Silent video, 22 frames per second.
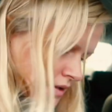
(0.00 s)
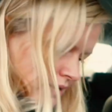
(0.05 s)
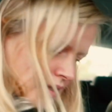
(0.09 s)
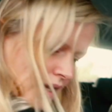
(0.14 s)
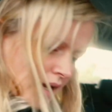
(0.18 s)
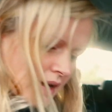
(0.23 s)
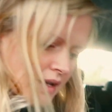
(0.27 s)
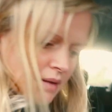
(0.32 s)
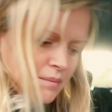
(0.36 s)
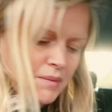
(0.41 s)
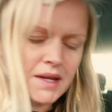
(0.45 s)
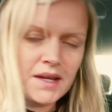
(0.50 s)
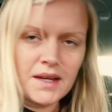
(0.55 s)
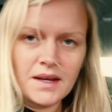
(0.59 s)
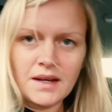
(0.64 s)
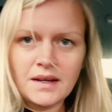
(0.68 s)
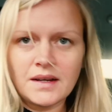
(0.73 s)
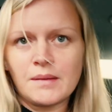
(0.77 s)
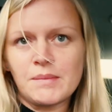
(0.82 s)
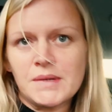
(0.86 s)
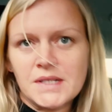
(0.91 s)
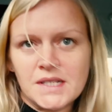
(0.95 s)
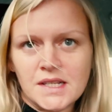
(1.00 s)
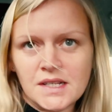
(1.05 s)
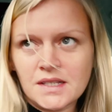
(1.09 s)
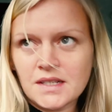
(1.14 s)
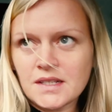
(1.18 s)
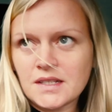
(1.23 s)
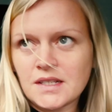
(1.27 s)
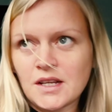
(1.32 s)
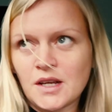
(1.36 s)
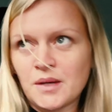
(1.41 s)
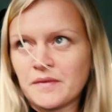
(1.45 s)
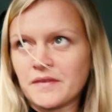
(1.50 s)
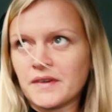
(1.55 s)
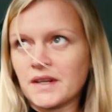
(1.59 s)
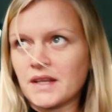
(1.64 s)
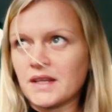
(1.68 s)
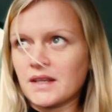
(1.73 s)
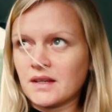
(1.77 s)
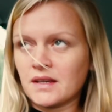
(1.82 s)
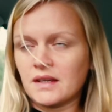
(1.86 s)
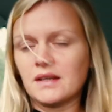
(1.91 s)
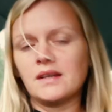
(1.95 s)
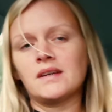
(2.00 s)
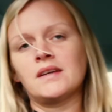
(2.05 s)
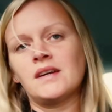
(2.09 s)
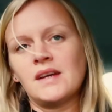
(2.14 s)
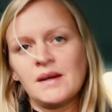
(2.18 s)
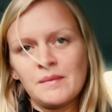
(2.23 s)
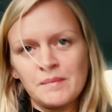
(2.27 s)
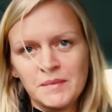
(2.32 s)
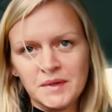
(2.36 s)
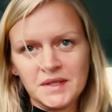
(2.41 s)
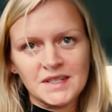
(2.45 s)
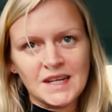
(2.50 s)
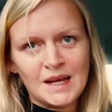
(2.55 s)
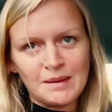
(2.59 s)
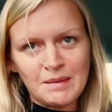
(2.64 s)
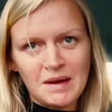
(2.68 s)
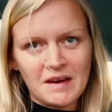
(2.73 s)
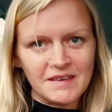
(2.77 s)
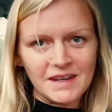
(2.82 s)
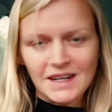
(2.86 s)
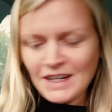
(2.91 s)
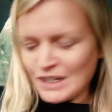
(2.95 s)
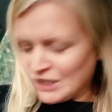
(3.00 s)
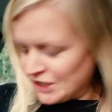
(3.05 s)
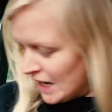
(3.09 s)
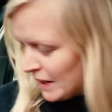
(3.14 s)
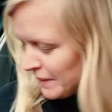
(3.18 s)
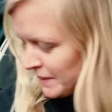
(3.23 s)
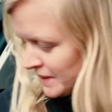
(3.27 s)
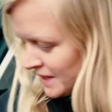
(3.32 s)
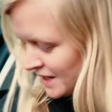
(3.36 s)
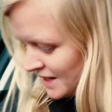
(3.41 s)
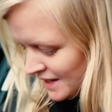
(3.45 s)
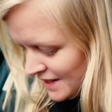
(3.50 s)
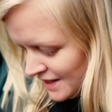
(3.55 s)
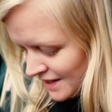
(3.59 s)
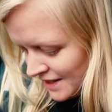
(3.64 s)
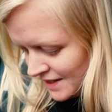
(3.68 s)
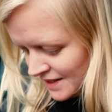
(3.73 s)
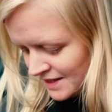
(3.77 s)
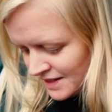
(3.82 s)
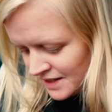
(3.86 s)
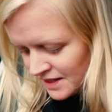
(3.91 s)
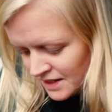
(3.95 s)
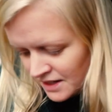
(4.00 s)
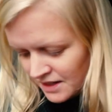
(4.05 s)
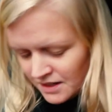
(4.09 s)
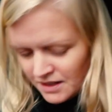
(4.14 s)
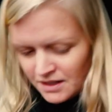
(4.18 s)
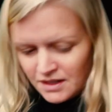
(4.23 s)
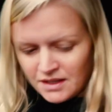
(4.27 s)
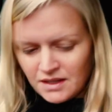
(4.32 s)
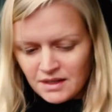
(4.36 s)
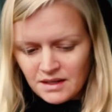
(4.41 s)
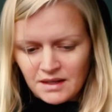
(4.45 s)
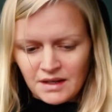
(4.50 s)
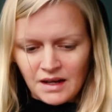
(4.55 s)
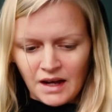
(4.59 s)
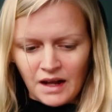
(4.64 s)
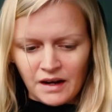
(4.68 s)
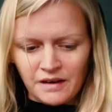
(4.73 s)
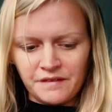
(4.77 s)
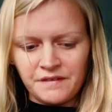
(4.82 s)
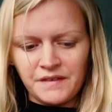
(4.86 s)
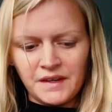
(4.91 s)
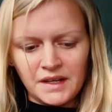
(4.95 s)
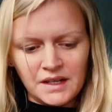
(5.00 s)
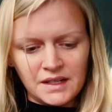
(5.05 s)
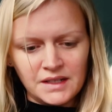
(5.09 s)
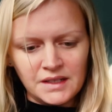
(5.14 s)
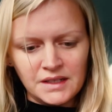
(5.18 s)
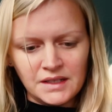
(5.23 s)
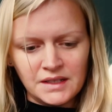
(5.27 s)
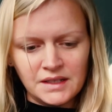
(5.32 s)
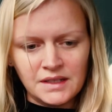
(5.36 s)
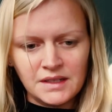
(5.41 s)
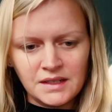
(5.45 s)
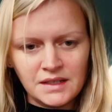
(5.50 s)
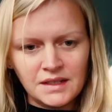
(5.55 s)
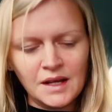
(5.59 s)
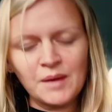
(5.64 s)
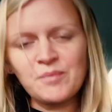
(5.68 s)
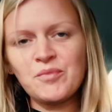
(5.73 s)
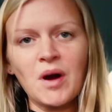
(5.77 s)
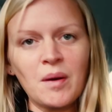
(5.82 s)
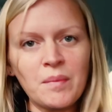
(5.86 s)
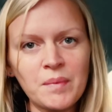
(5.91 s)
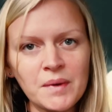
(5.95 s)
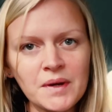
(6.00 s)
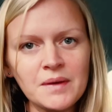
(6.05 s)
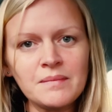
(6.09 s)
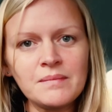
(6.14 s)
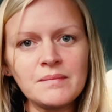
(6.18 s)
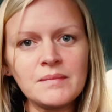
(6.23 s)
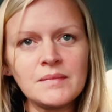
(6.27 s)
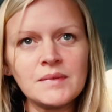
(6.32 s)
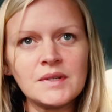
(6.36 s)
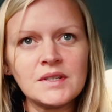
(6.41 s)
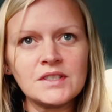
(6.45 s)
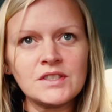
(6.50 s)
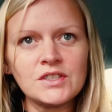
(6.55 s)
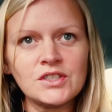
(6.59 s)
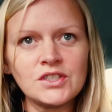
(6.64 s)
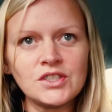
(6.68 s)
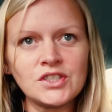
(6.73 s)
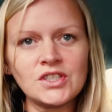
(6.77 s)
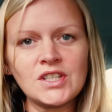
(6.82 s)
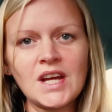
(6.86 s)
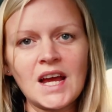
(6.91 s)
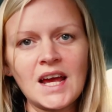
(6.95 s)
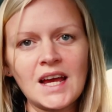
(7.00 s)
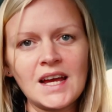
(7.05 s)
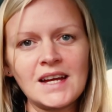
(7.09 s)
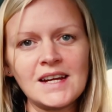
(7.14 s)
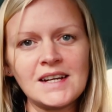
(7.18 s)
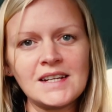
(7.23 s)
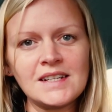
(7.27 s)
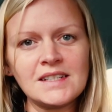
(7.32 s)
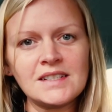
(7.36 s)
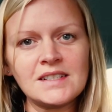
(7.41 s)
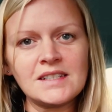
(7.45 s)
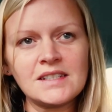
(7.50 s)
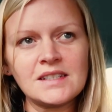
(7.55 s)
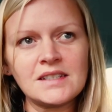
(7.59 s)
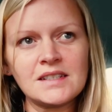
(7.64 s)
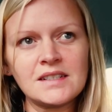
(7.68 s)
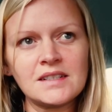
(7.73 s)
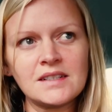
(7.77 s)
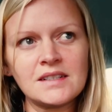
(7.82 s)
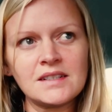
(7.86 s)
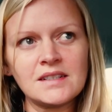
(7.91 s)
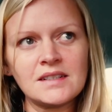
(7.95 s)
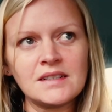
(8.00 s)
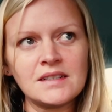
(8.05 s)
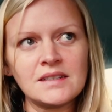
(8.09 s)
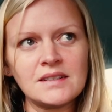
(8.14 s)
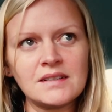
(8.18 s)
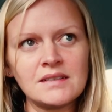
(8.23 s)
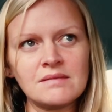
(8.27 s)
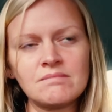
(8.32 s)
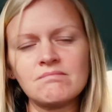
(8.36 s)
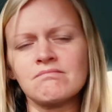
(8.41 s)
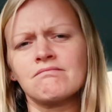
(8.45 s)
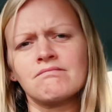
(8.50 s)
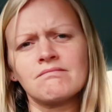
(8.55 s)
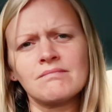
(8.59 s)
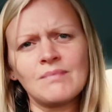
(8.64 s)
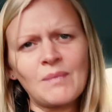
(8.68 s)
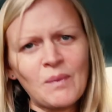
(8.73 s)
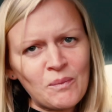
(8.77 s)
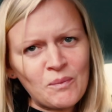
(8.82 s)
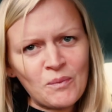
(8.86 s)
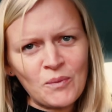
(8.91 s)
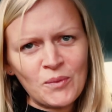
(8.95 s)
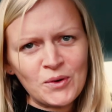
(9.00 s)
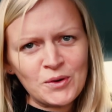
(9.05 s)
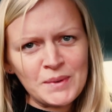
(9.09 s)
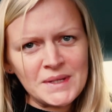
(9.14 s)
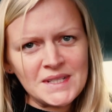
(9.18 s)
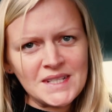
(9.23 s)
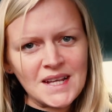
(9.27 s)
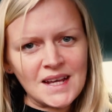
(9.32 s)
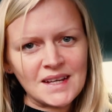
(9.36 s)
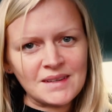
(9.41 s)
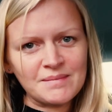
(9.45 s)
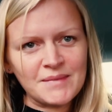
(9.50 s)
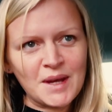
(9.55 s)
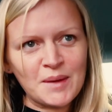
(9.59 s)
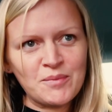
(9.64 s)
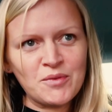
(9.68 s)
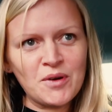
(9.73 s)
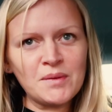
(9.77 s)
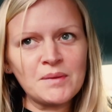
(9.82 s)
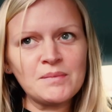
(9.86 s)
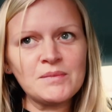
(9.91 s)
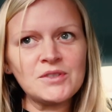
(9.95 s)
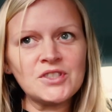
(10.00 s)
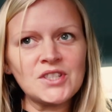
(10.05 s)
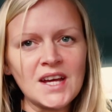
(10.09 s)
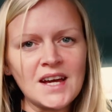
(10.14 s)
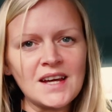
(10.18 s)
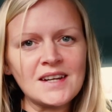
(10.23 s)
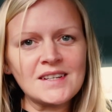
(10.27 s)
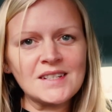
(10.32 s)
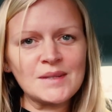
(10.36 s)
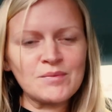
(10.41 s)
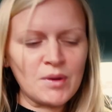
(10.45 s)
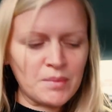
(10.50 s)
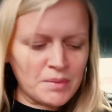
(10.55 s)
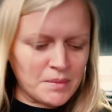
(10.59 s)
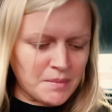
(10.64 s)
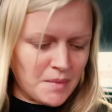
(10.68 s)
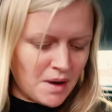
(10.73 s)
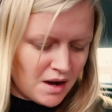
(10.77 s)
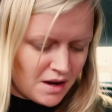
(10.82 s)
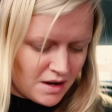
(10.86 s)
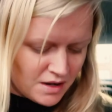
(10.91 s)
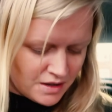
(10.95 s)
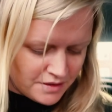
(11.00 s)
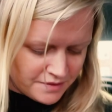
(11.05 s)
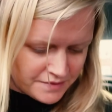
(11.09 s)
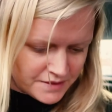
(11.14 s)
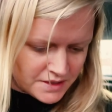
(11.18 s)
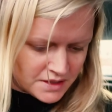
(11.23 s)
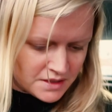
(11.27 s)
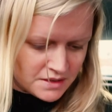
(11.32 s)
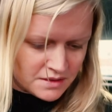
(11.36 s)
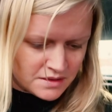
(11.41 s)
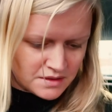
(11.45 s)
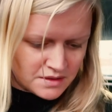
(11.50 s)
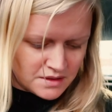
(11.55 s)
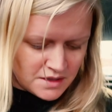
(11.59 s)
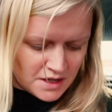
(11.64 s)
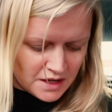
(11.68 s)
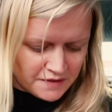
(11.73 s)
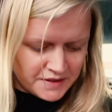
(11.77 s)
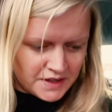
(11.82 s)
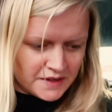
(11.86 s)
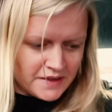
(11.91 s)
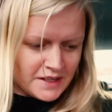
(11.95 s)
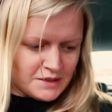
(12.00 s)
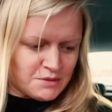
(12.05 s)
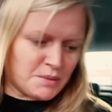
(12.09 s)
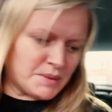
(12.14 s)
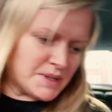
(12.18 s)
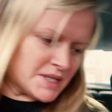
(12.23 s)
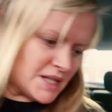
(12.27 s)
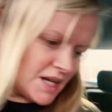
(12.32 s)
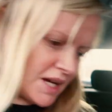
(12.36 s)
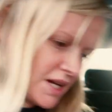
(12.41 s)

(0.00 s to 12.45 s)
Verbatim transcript: Okay, I'm here at my sister's. Hopefully by the time I have a little chat with her, I'll feel a problem shared, what do we say? A problem shared is a problem halved? I feel like that's what we